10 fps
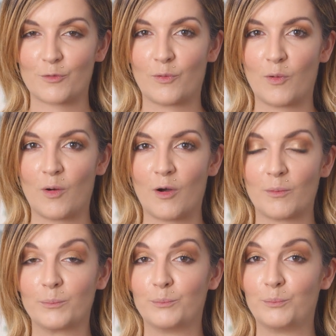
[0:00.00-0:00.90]
for
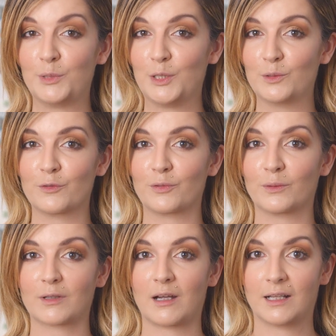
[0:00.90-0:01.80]

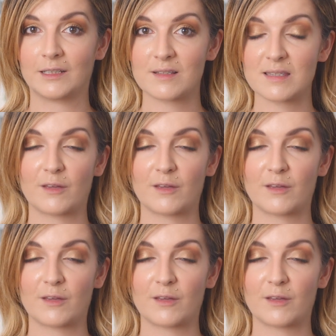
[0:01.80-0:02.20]
beautiful colors.